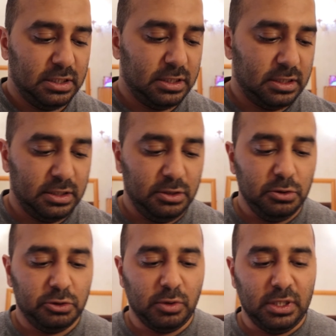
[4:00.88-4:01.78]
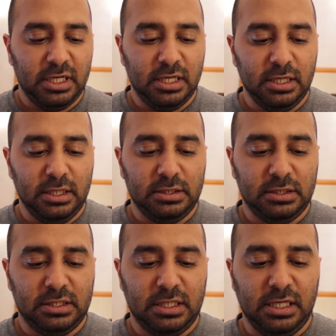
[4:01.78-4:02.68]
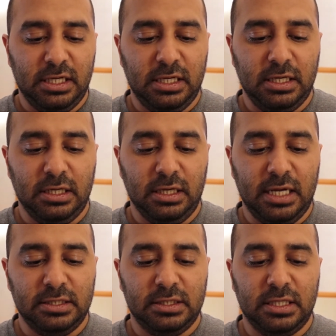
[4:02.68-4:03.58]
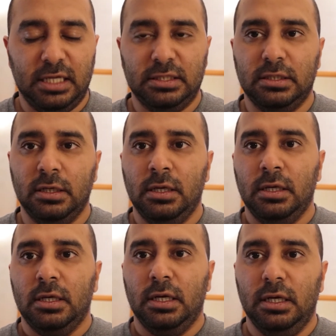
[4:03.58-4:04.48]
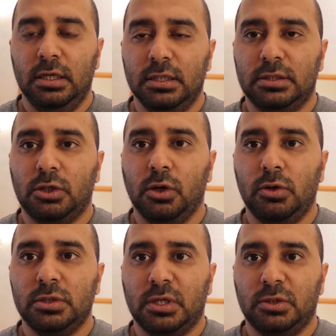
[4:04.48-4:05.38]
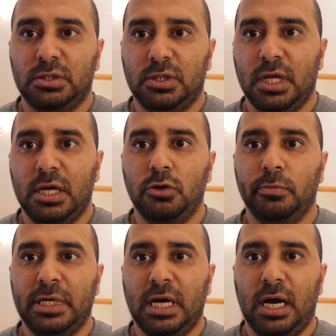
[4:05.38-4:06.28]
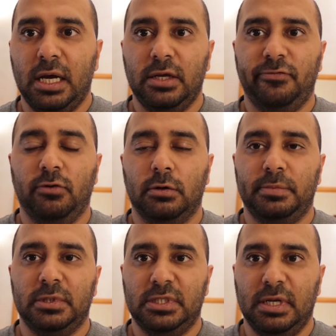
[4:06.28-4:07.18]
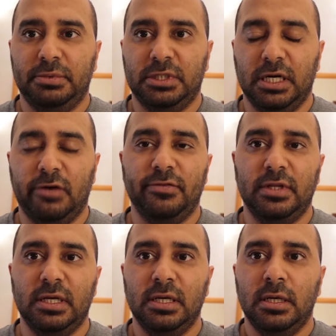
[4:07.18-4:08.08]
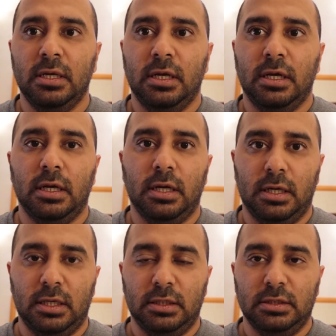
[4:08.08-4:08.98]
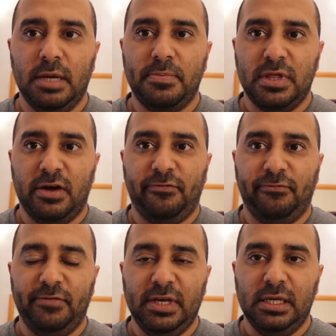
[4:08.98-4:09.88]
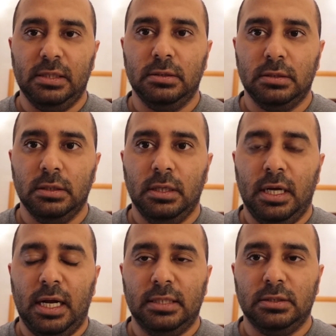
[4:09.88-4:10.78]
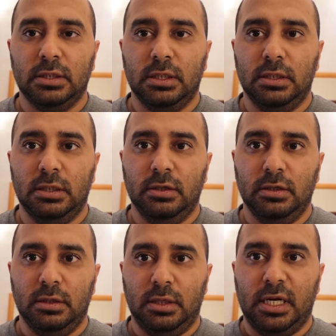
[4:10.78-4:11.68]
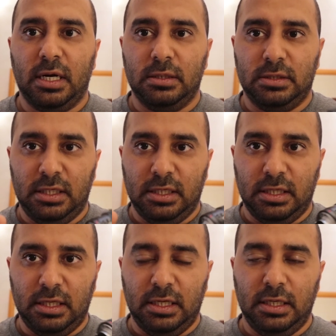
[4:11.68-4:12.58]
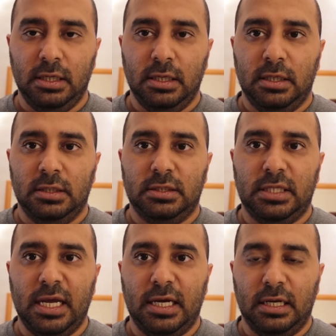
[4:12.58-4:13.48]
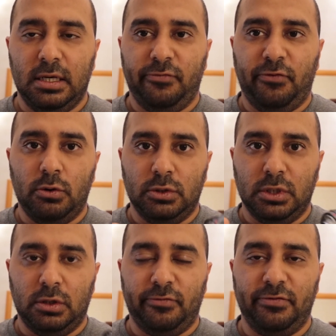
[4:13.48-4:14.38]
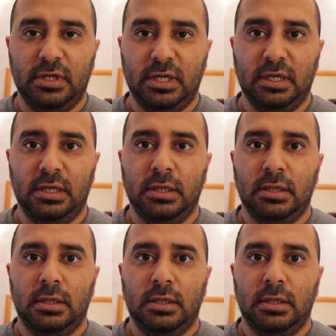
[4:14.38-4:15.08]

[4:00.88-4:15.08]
usually it's the lens that is closer to the human eye for perception of the depth of field and regarding the taken photo of the